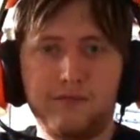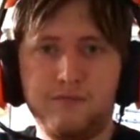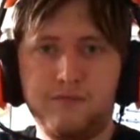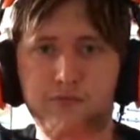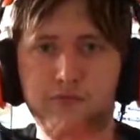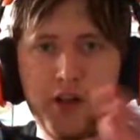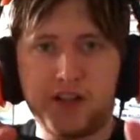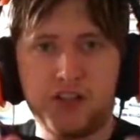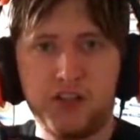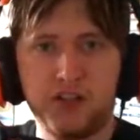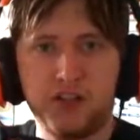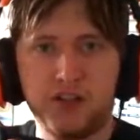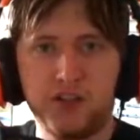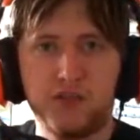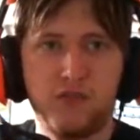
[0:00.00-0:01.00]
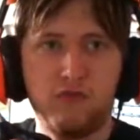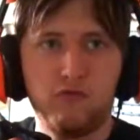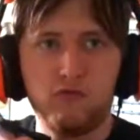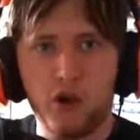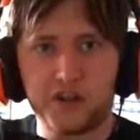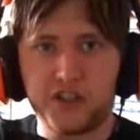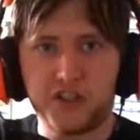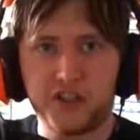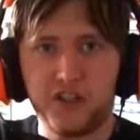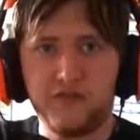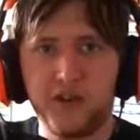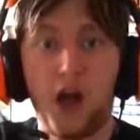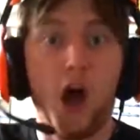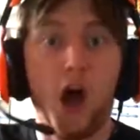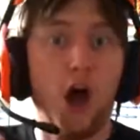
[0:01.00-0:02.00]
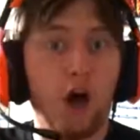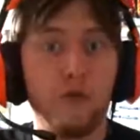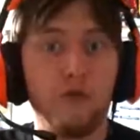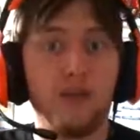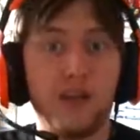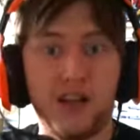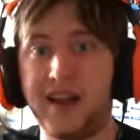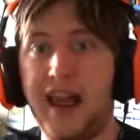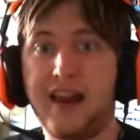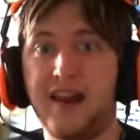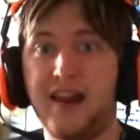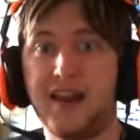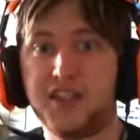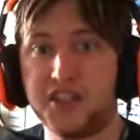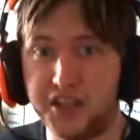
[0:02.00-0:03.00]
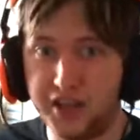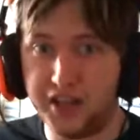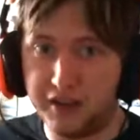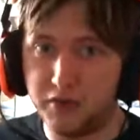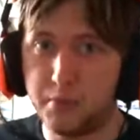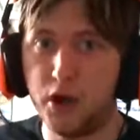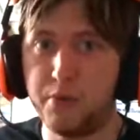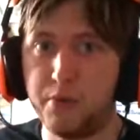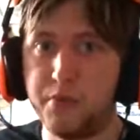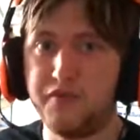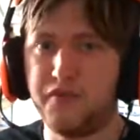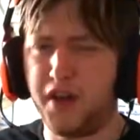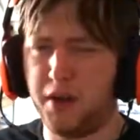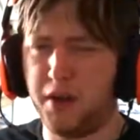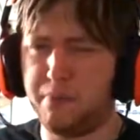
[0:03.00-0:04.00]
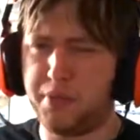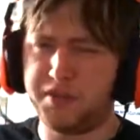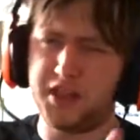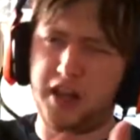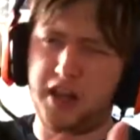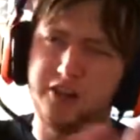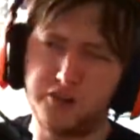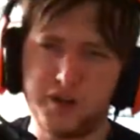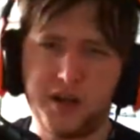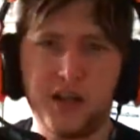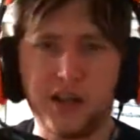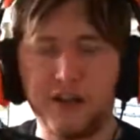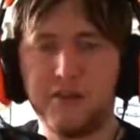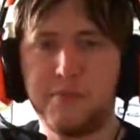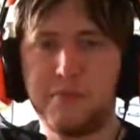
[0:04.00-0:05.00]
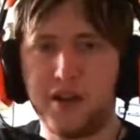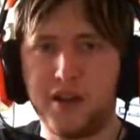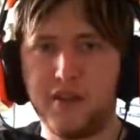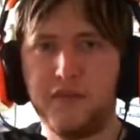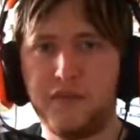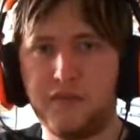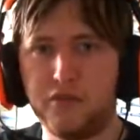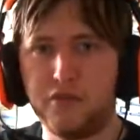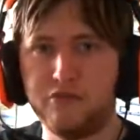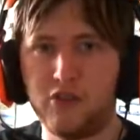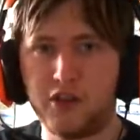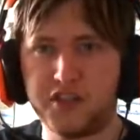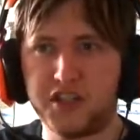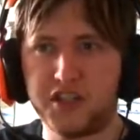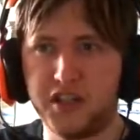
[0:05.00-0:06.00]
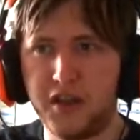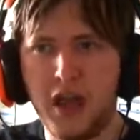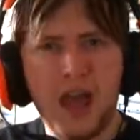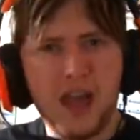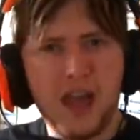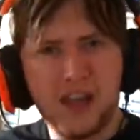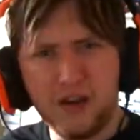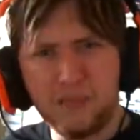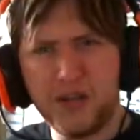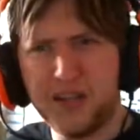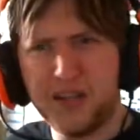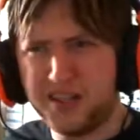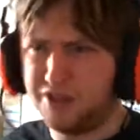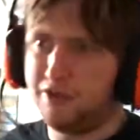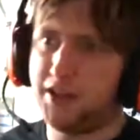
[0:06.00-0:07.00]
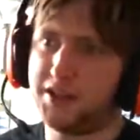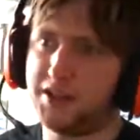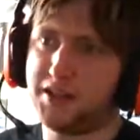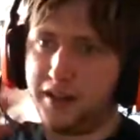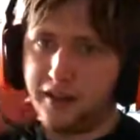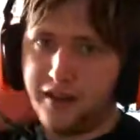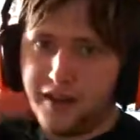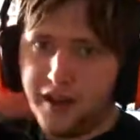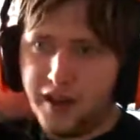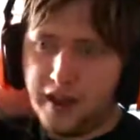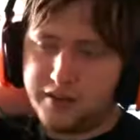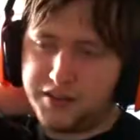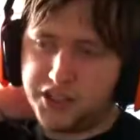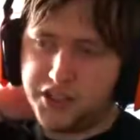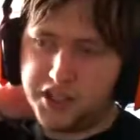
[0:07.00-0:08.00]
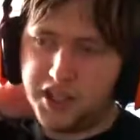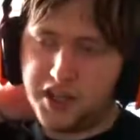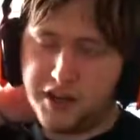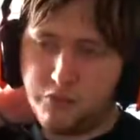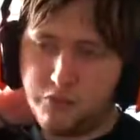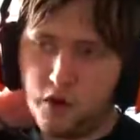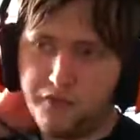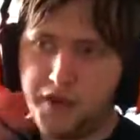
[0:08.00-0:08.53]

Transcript: wrestlers onto the roster that are only in NXT at the moment, but are potentially going to be on the full roster. It'll be interesting to see what they